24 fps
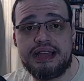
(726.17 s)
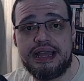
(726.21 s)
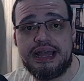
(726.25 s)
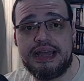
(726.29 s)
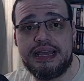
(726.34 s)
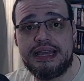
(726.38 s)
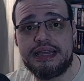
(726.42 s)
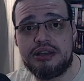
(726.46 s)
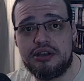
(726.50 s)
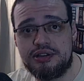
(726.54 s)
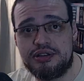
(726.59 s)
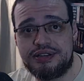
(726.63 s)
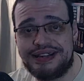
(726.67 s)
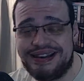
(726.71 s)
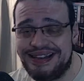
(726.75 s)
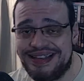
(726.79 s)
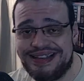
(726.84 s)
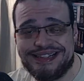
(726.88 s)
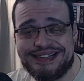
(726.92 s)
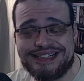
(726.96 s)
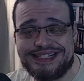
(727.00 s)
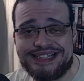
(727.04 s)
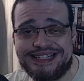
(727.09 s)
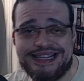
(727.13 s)
I got
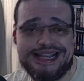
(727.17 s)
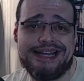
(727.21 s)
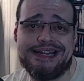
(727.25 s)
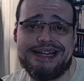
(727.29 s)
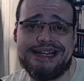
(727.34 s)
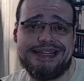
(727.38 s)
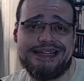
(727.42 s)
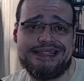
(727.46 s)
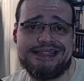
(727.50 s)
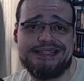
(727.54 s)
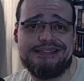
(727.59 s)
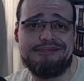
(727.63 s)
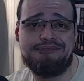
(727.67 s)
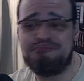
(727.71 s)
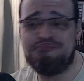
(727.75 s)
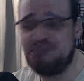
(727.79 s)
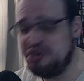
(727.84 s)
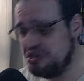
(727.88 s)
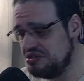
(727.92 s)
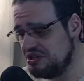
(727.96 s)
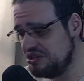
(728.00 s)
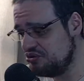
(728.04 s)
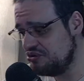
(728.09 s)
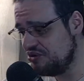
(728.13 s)
lazy and I didn't
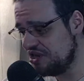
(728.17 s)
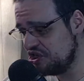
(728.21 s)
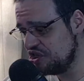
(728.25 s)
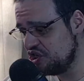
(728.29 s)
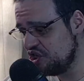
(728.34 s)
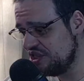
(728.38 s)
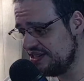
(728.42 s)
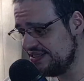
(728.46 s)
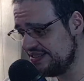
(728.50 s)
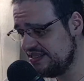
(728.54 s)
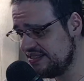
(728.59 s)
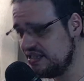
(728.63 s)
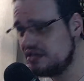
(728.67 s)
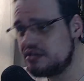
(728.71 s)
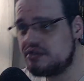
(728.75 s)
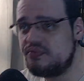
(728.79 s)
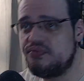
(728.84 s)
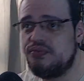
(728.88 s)
bother to actually search